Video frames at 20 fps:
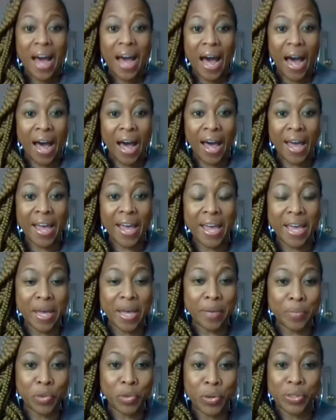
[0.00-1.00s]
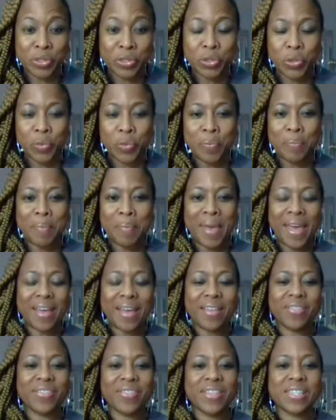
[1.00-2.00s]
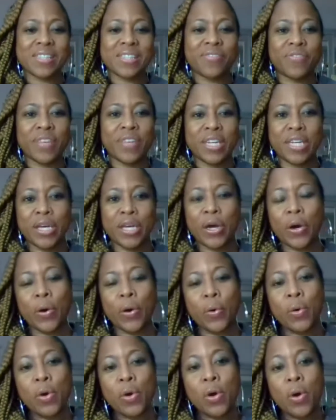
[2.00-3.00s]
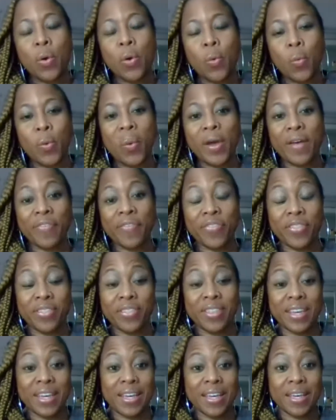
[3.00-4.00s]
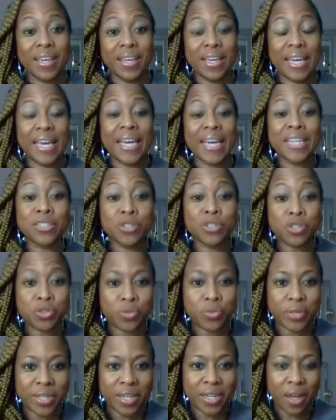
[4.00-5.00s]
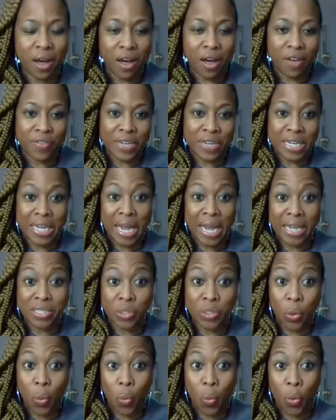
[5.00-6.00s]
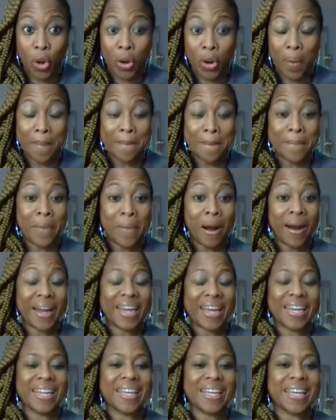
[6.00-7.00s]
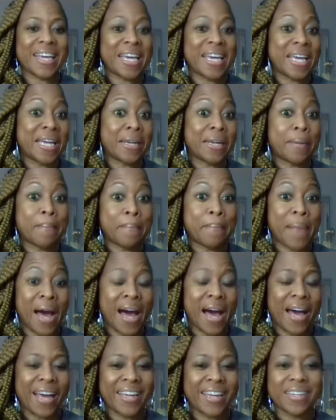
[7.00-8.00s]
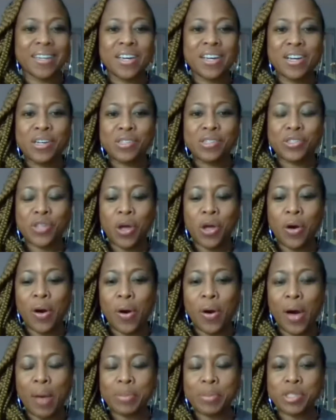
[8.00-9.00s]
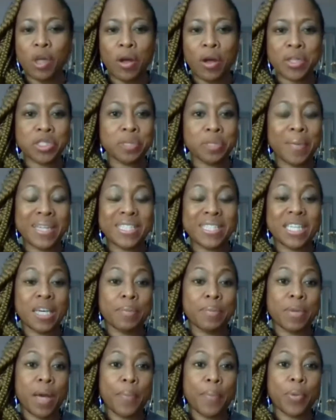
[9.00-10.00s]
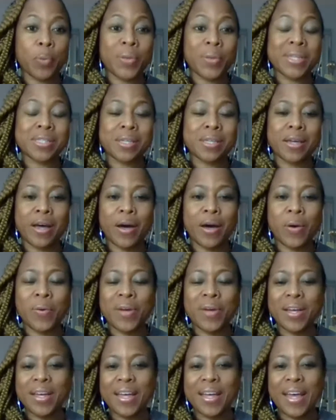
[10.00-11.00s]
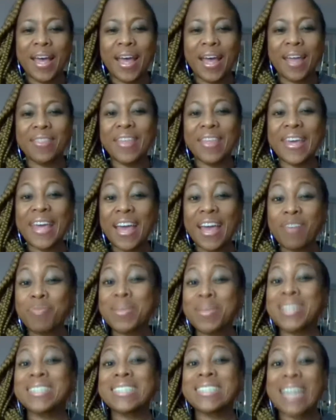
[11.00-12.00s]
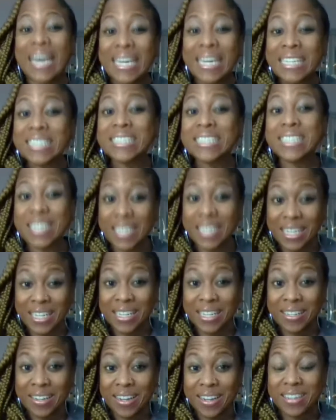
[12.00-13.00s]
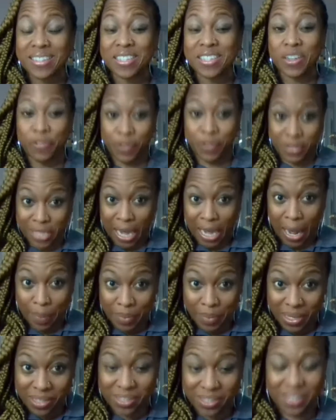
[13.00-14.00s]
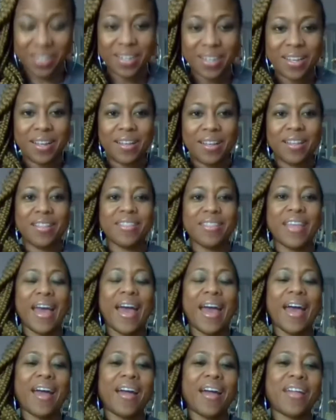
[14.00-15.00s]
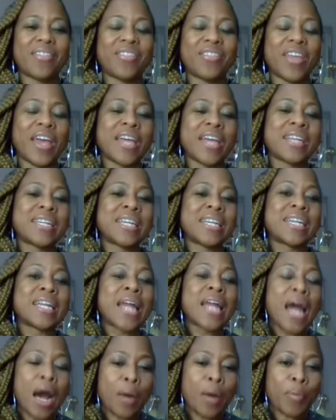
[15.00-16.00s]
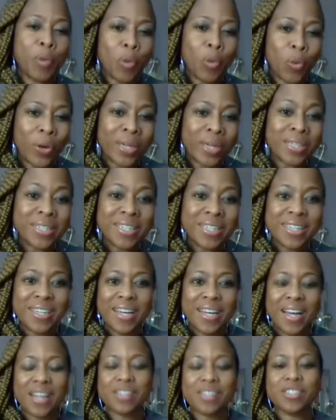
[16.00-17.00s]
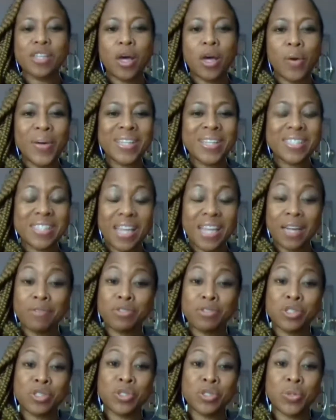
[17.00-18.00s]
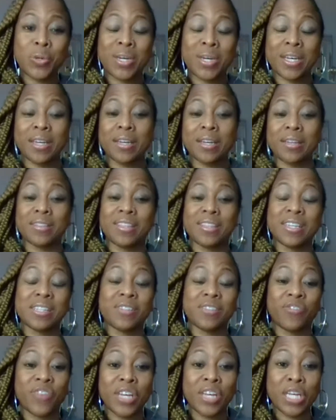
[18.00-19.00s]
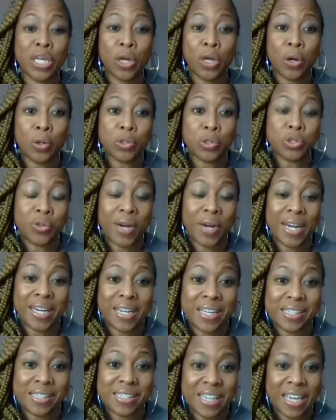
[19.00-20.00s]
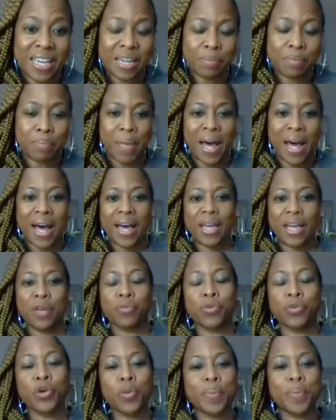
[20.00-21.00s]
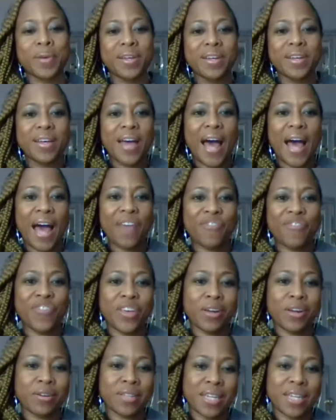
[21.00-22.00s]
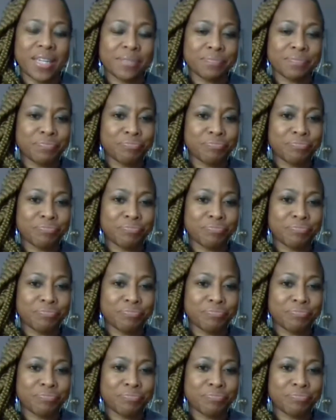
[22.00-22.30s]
I am going to make this video with the industry of network marketing in mind. So I was talking to my team a couple of weeks ago, and they gave me 19 different topics that they needed help on. And so instead of just doing these video trainings in my group, I figured that